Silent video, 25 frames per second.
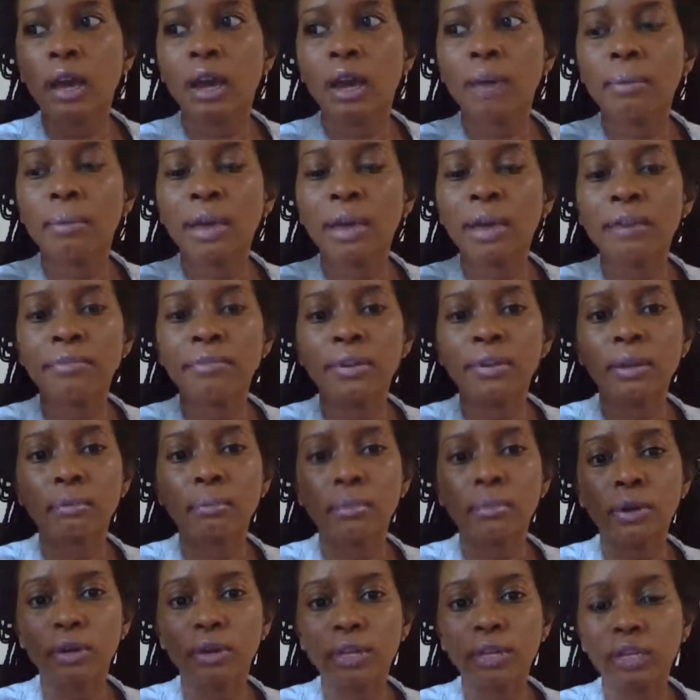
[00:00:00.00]
um, having a
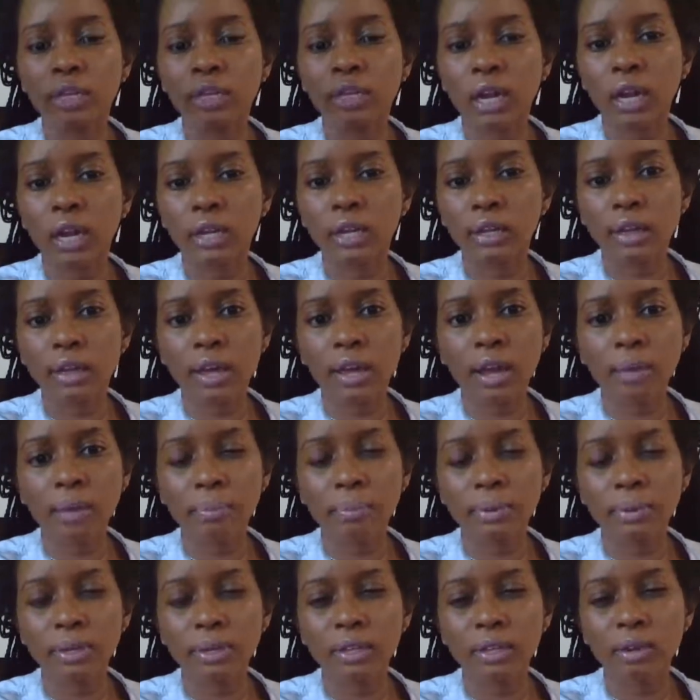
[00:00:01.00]
million dollar
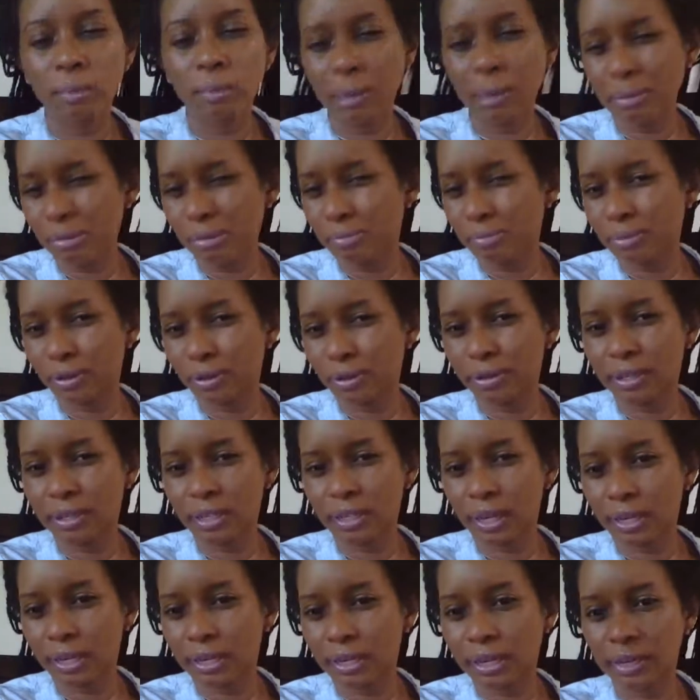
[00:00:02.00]
company or maybe billion
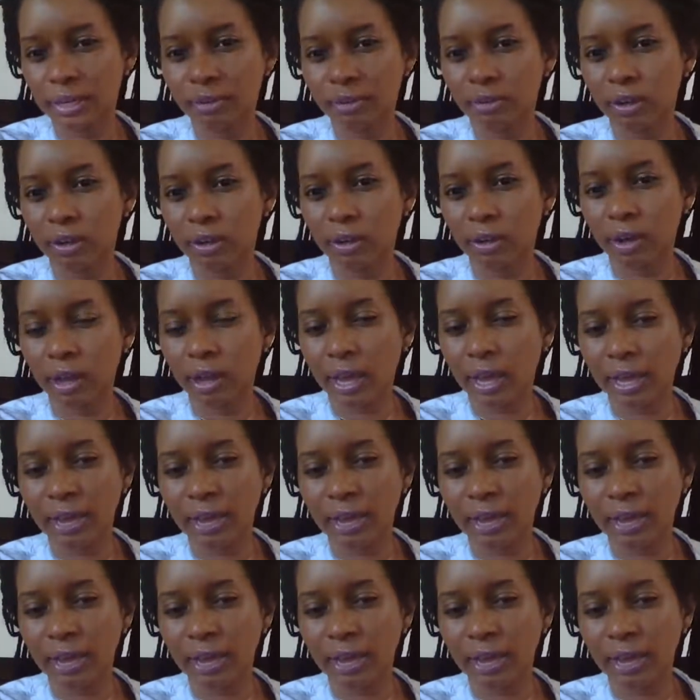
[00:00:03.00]
dollar. I don't know.